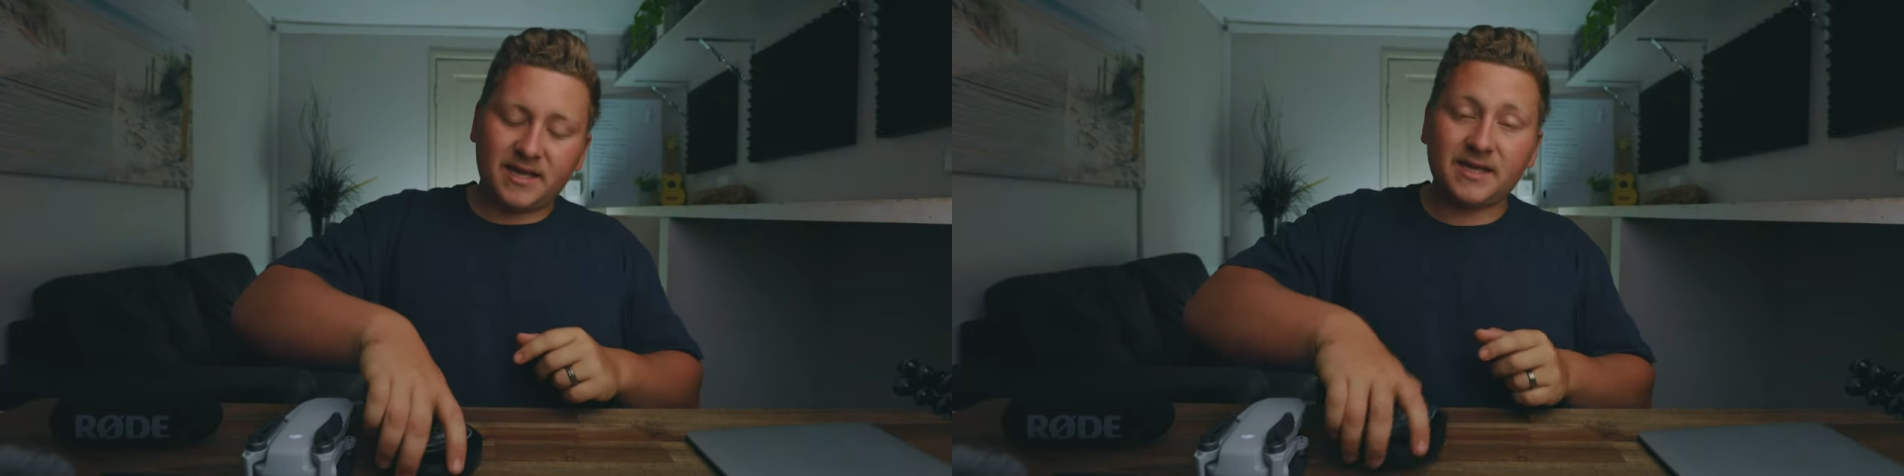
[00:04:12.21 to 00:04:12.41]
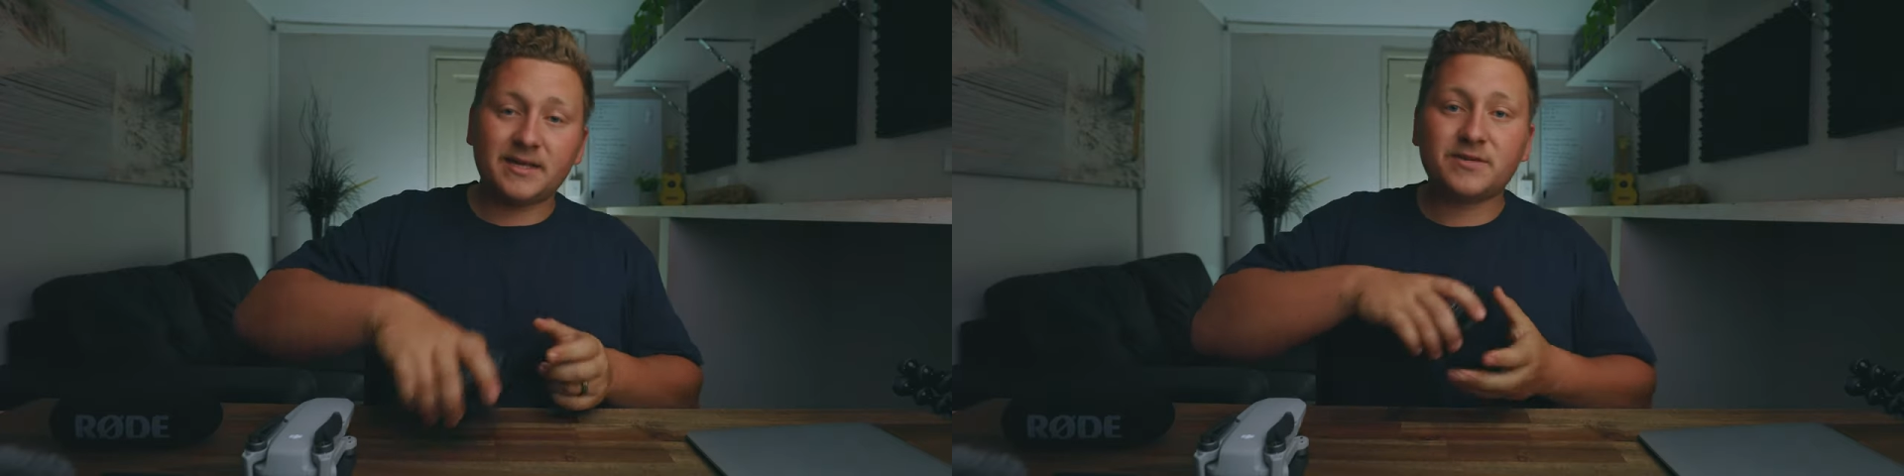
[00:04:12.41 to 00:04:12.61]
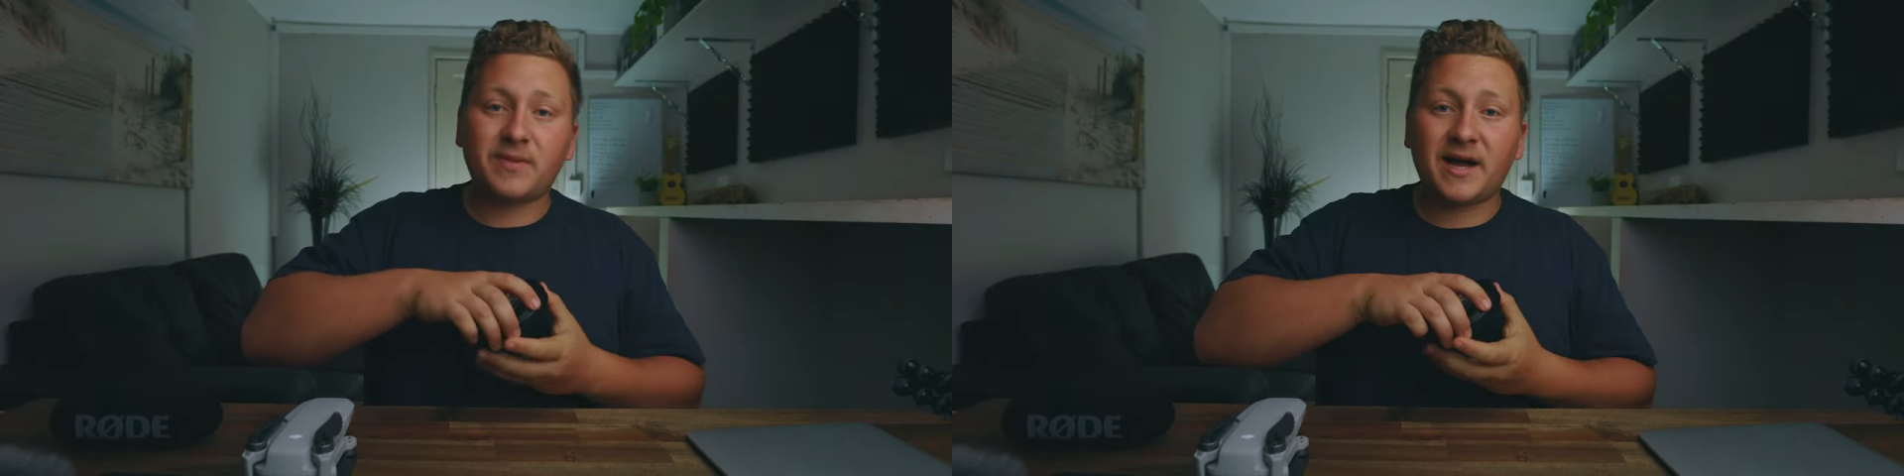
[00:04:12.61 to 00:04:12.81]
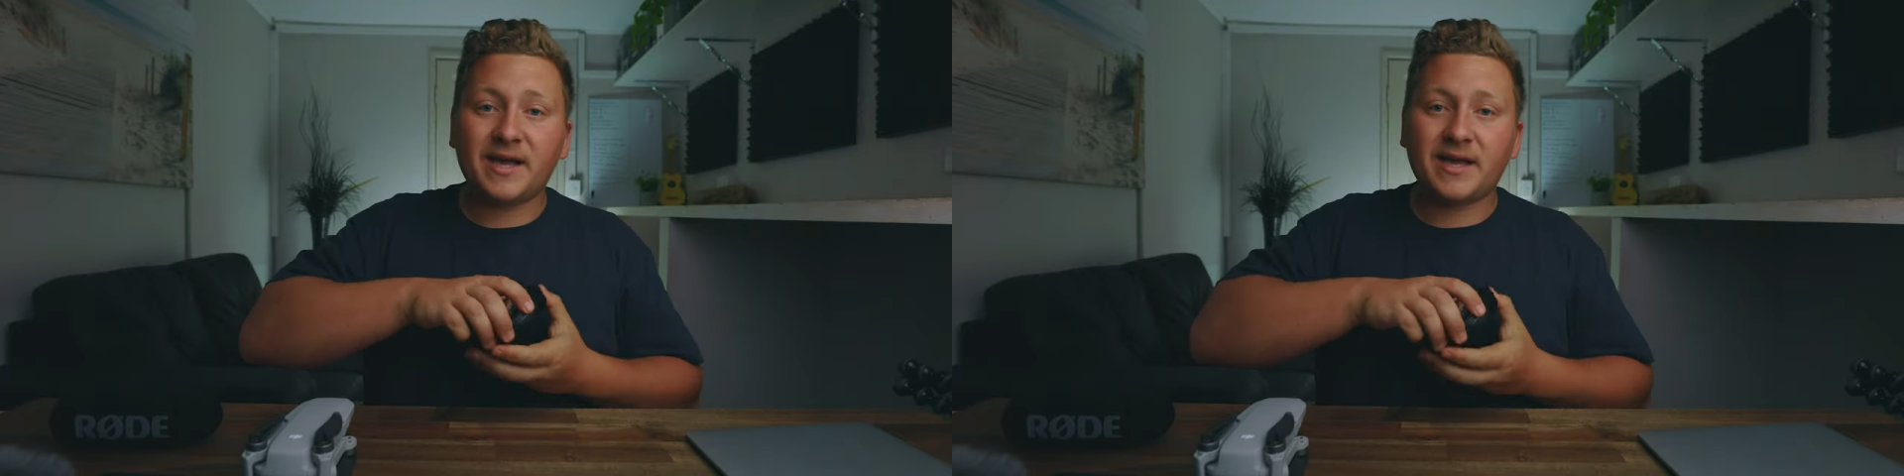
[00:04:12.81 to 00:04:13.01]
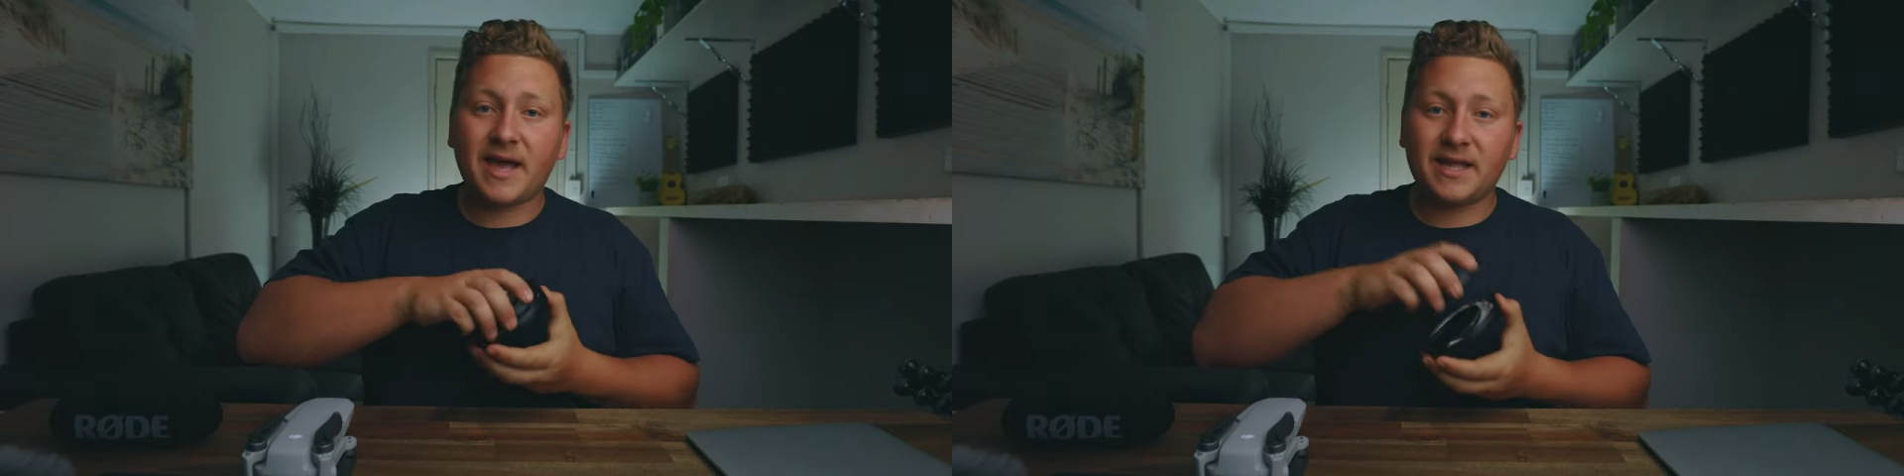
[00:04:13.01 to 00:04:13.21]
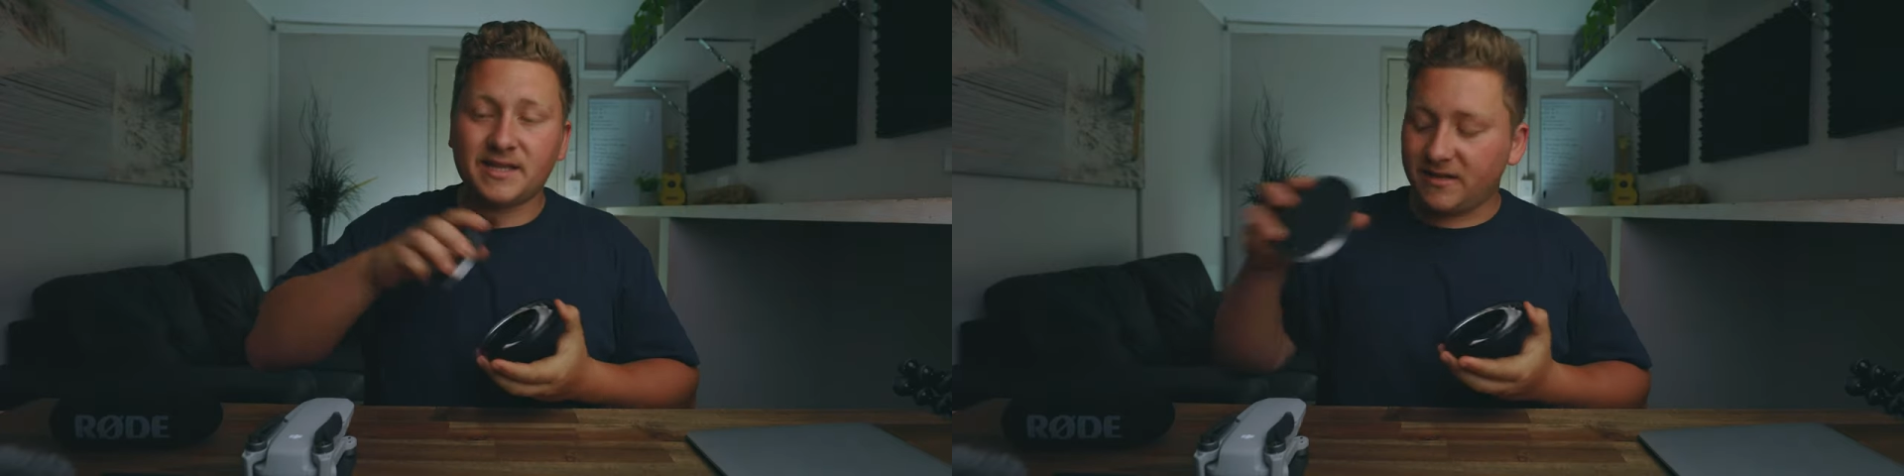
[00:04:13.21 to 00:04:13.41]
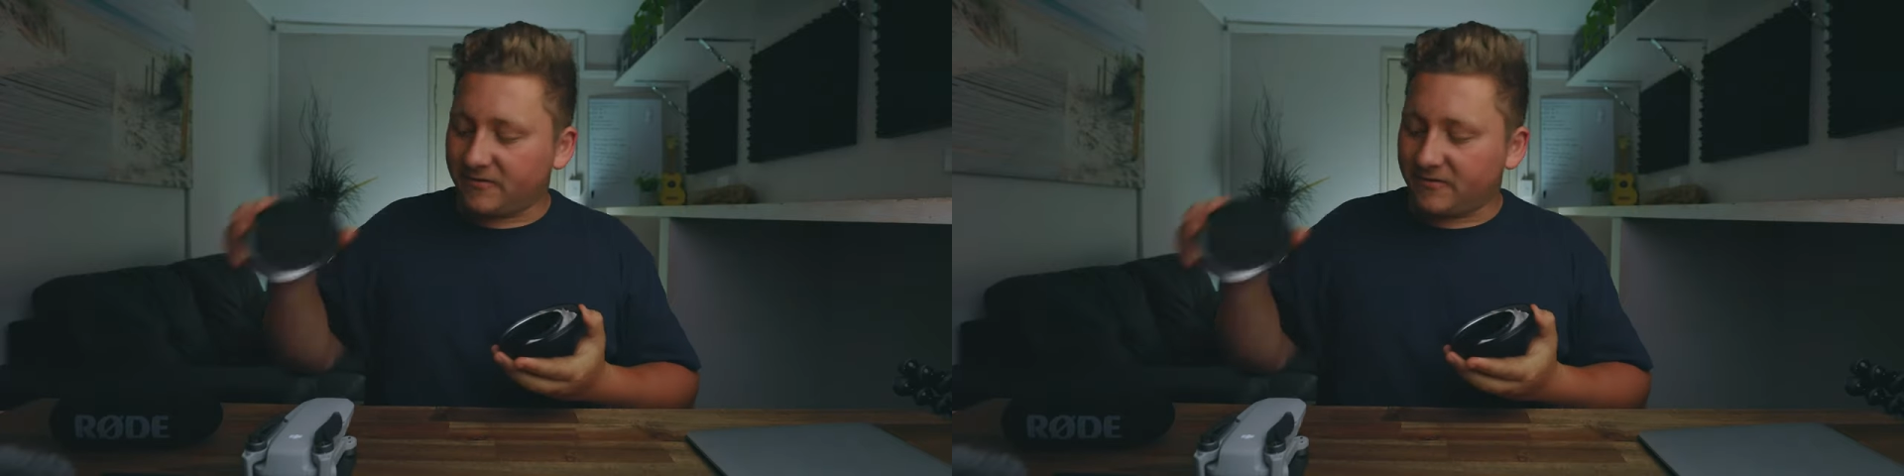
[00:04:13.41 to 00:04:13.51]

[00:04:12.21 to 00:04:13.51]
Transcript: is my ND